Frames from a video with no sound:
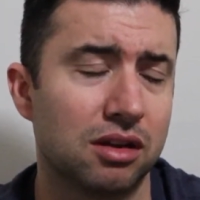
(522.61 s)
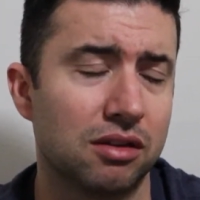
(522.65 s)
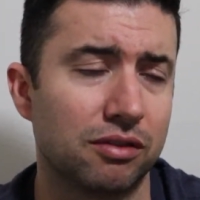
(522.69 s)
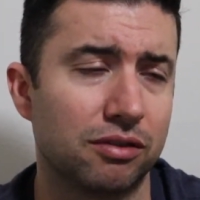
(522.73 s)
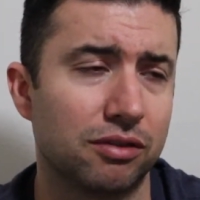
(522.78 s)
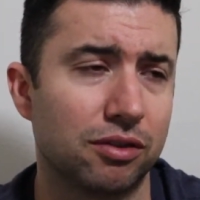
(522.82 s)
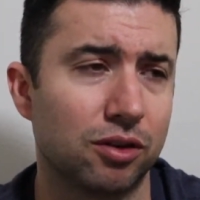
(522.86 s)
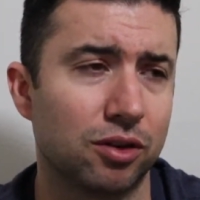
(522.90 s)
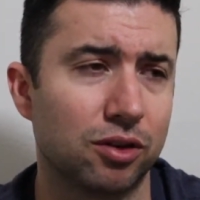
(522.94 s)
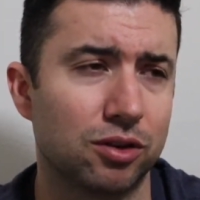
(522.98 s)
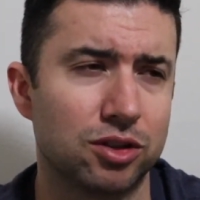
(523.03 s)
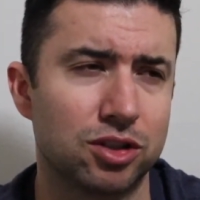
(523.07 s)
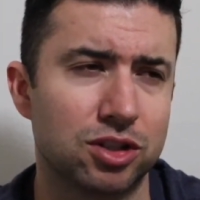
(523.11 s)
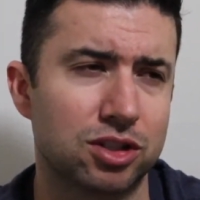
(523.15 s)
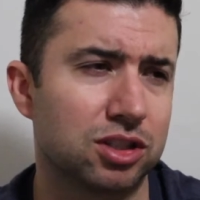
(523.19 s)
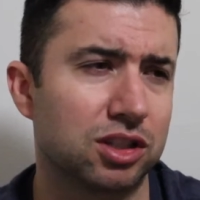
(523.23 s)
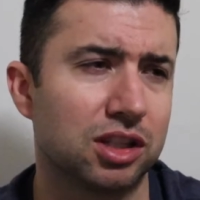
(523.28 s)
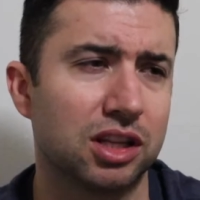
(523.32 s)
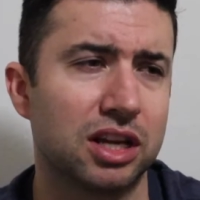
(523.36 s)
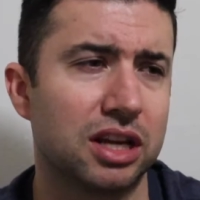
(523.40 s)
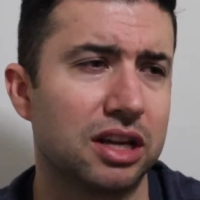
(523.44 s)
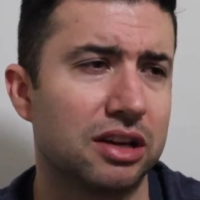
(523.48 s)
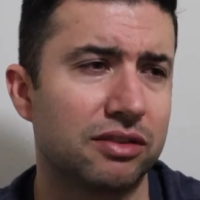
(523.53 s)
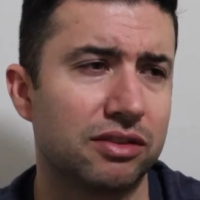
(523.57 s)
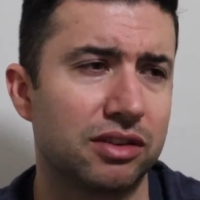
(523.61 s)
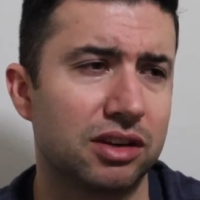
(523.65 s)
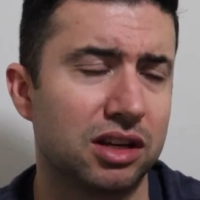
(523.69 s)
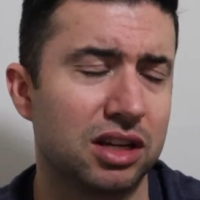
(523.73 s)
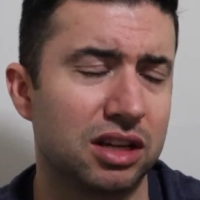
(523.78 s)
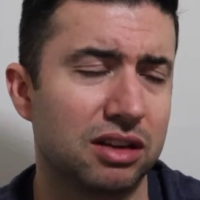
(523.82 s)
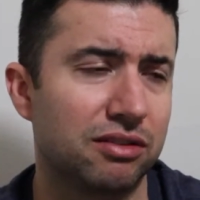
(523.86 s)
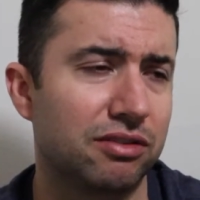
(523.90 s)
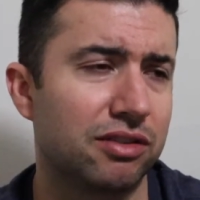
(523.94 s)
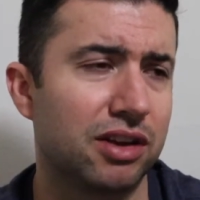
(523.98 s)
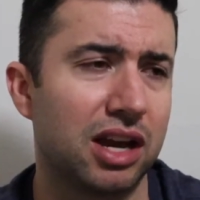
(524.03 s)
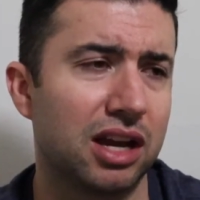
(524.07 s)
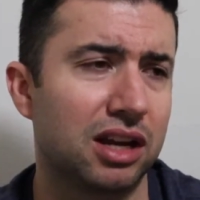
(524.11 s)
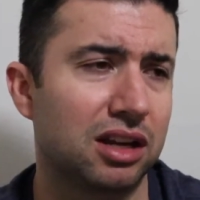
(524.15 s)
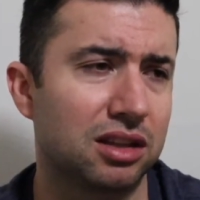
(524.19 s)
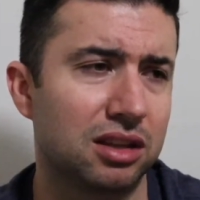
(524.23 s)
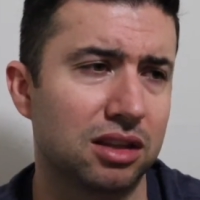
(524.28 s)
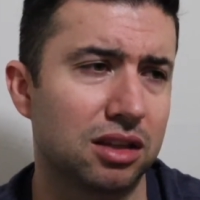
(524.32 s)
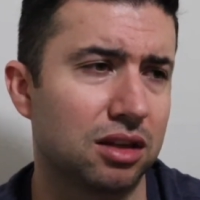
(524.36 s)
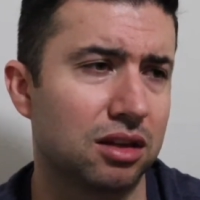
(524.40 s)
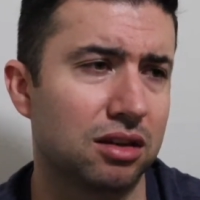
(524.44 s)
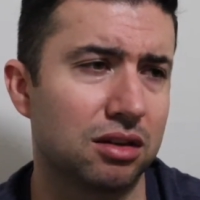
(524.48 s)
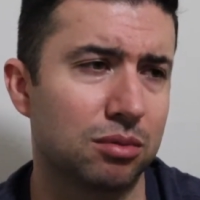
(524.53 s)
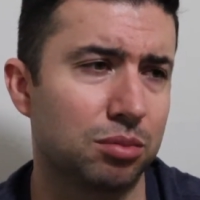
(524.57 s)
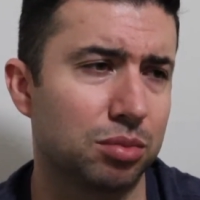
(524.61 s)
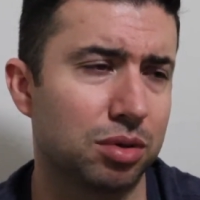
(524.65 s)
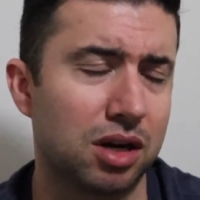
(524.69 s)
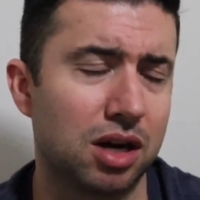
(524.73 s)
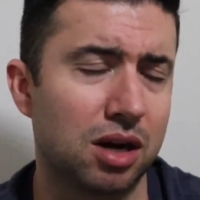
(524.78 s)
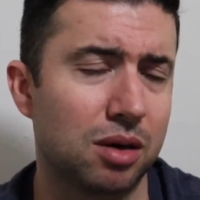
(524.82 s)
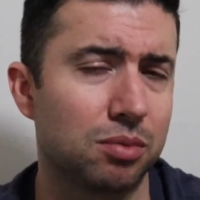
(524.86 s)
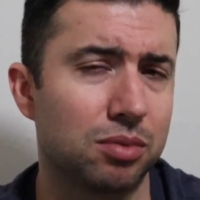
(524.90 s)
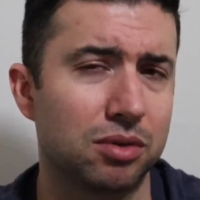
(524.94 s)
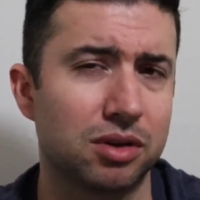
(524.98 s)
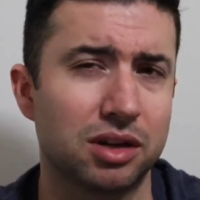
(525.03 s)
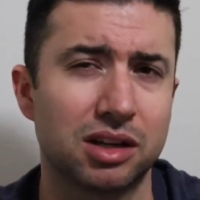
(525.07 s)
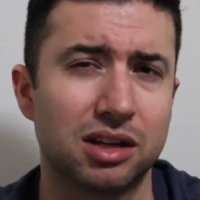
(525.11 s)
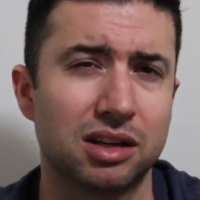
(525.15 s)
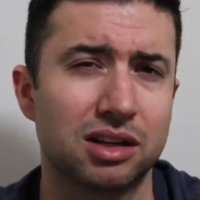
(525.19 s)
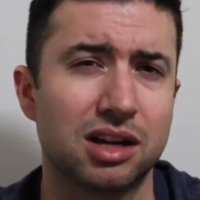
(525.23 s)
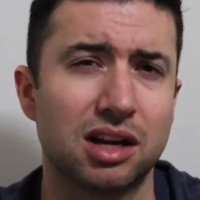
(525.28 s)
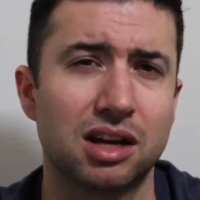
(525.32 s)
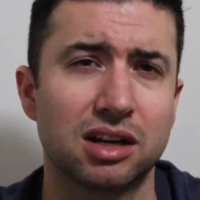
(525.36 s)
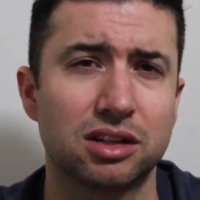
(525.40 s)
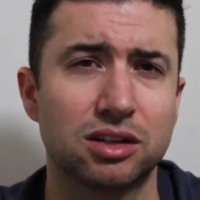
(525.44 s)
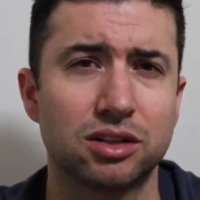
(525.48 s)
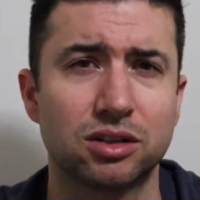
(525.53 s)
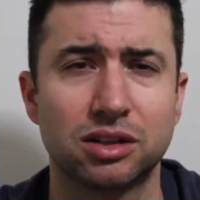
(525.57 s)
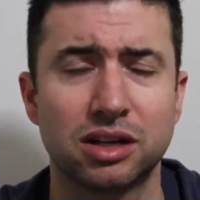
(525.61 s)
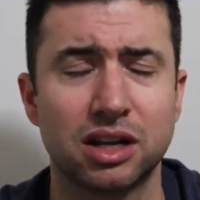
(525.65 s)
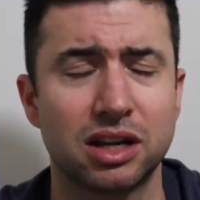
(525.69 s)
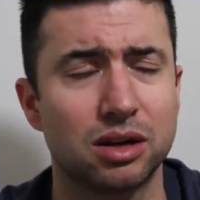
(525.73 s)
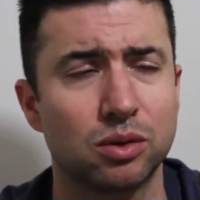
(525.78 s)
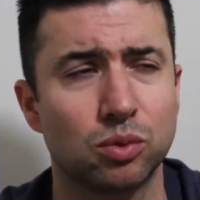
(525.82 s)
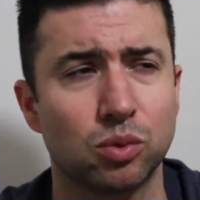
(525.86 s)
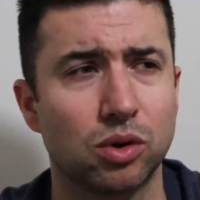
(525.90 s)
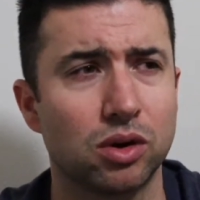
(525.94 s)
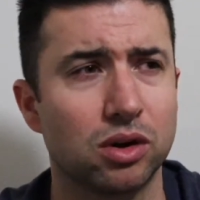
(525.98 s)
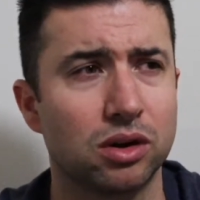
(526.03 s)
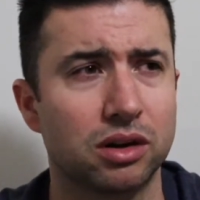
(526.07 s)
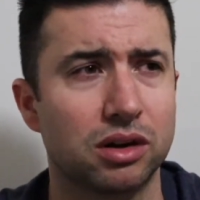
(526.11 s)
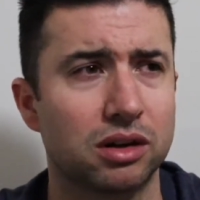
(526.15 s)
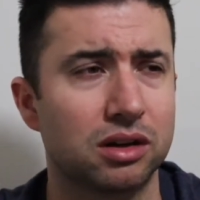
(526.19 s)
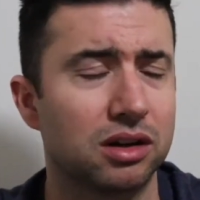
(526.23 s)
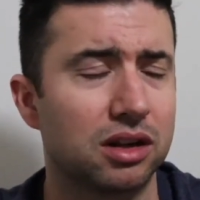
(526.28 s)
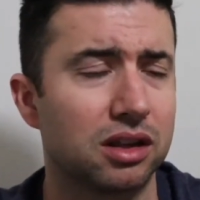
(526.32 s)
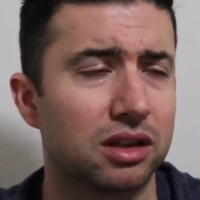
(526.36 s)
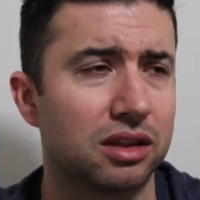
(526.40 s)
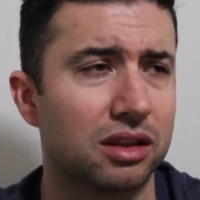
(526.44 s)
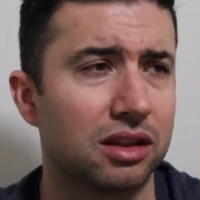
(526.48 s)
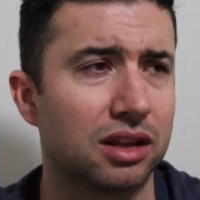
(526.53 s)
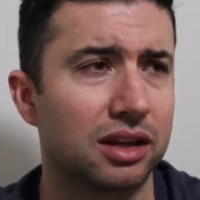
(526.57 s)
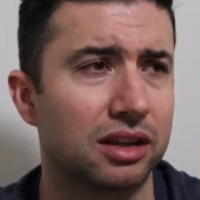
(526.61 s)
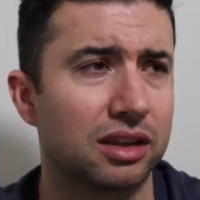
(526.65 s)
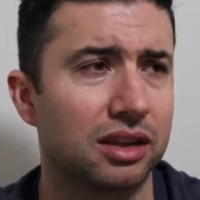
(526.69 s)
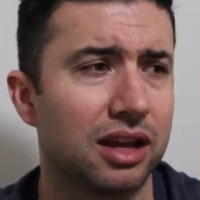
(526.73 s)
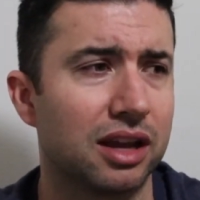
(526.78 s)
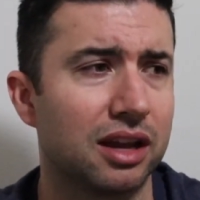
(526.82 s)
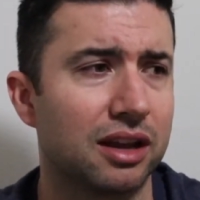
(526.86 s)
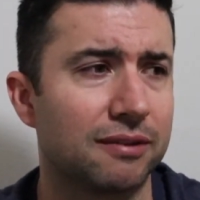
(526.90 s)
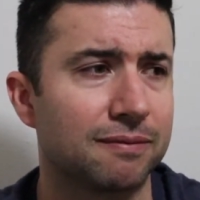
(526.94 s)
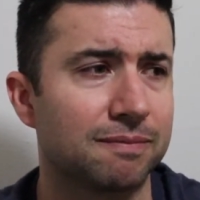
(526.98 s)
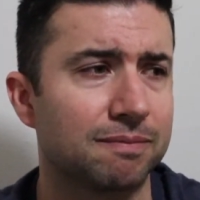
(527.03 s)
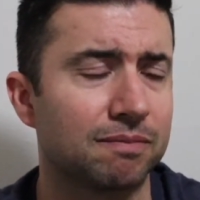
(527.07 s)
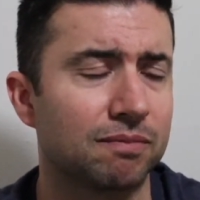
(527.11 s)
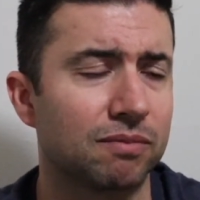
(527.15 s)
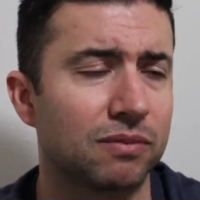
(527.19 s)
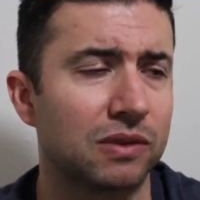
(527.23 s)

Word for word: for just leaving, evading the property and not doing any work or nothing like that.